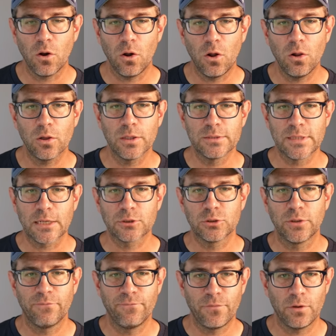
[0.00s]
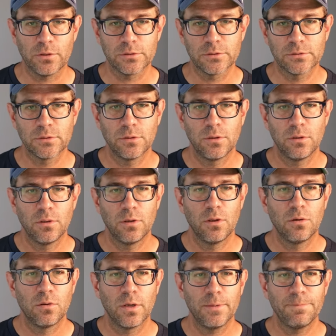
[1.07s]
all is actually false,
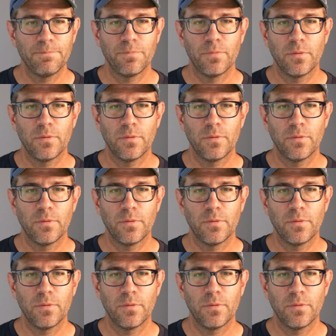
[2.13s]
right?